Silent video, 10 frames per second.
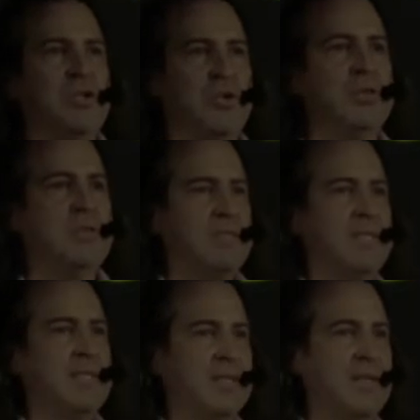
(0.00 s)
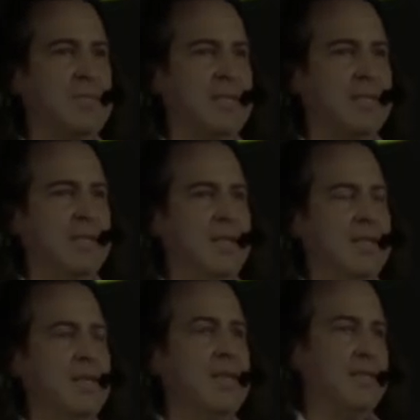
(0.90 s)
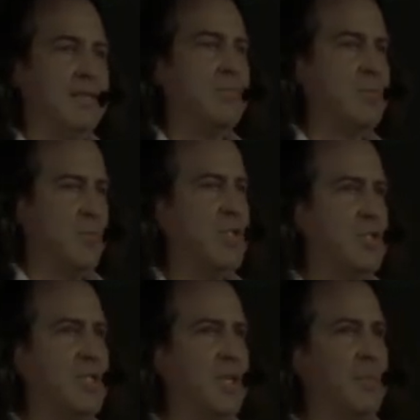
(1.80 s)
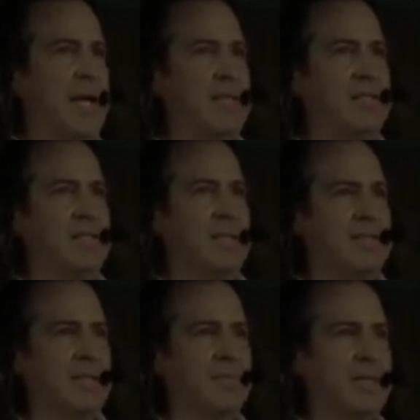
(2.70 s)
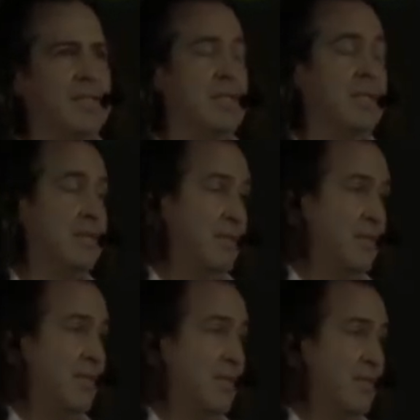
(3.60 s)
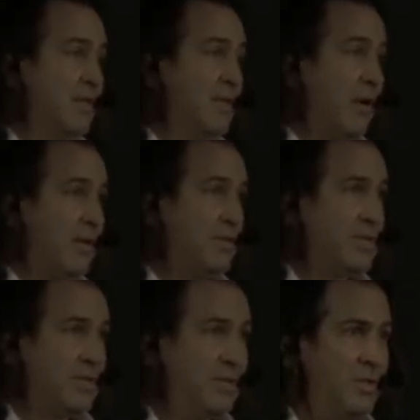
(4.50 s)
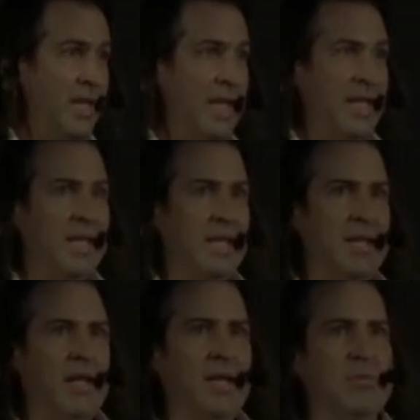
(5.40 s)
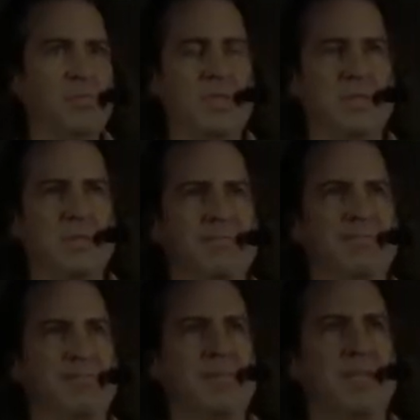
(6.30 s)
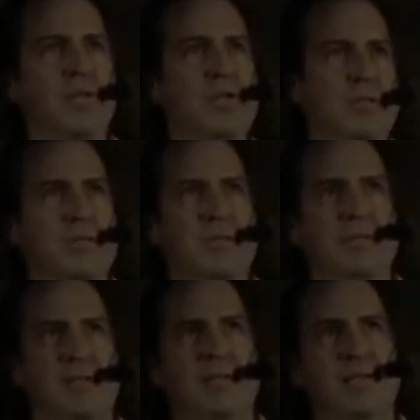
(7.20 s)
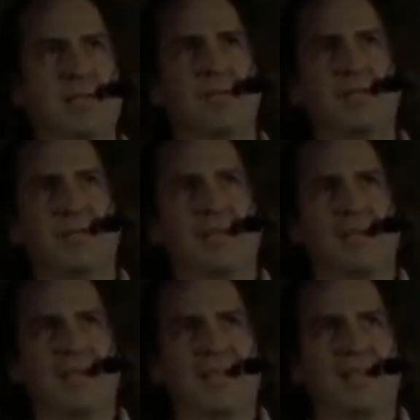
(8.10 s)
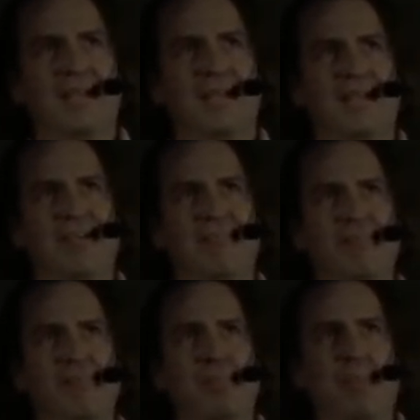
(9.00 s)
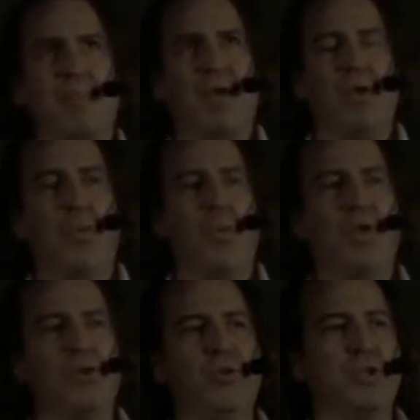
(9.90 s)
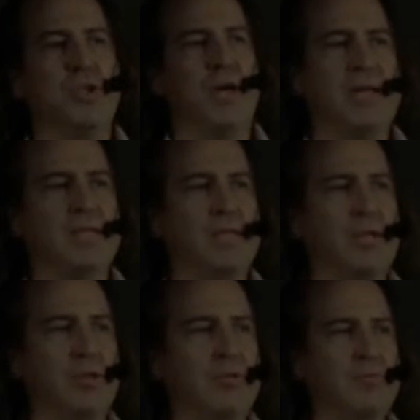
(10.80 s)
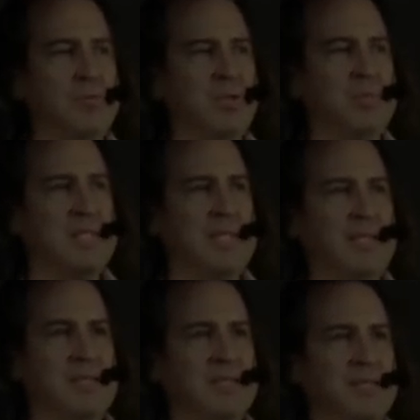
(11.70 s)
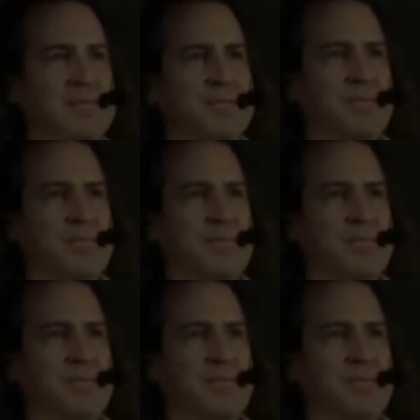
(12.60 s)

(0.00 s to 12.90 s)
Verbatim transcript: could have seen coming. I think we should get past this hindsight bias. Also, it helps, hmm, it hurts, it hinders um, when you are trying to learn from your mistakes